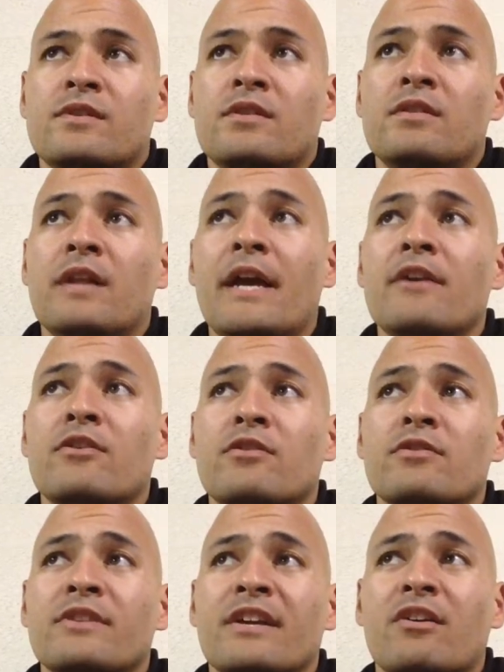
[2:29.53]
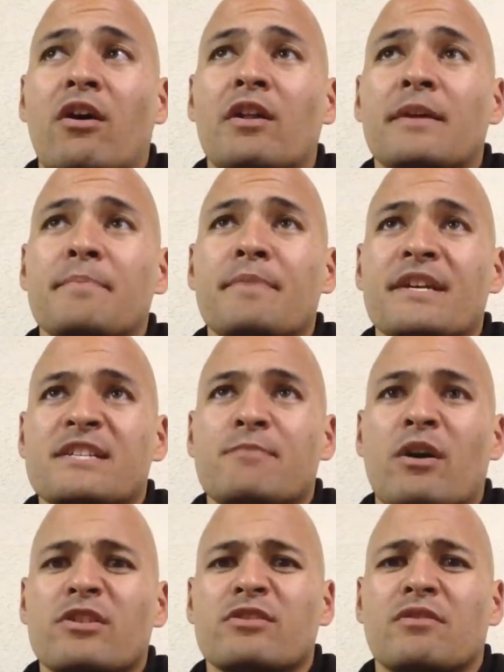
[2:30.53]
later they call it mixed
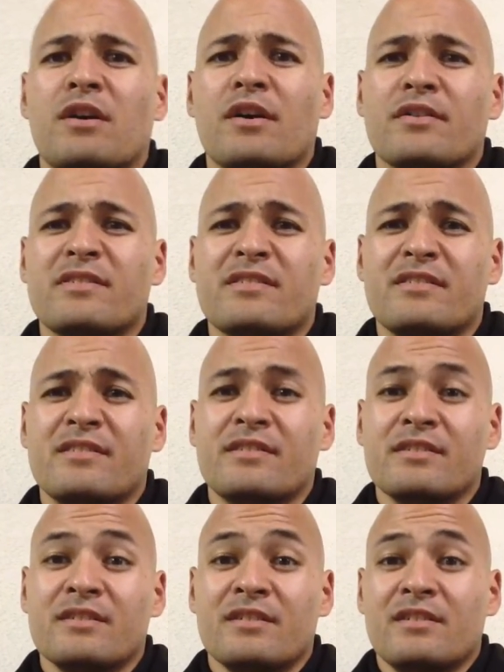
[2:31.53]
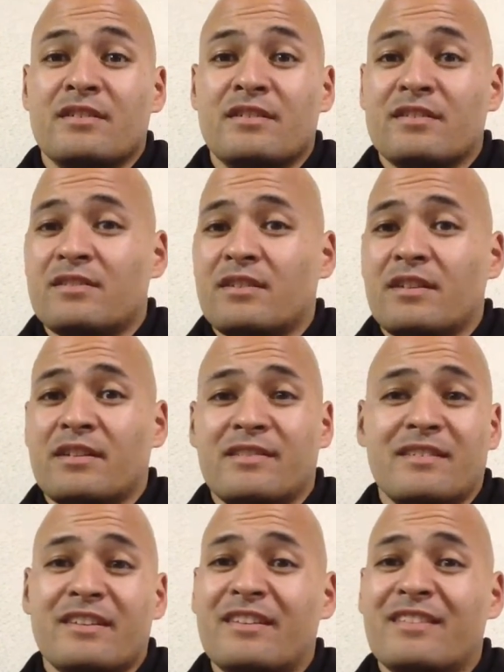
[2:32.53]
martial arts. It's like,
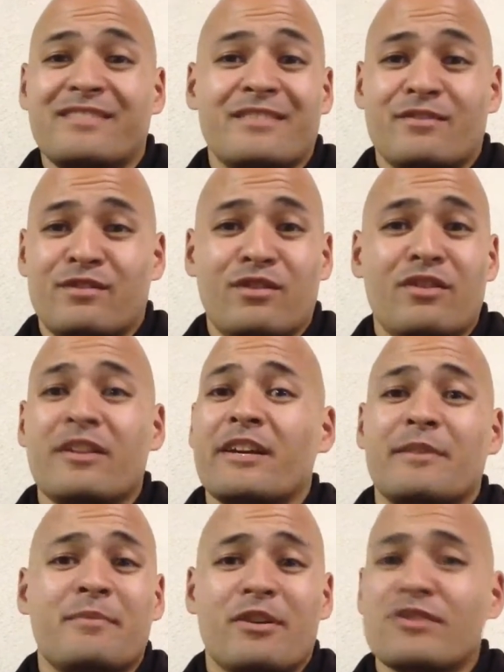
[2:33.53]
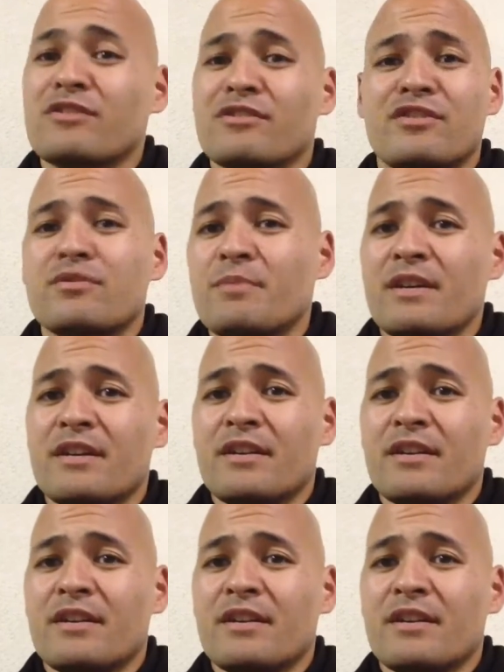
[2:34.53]
it doesn't look like a martial arts to me.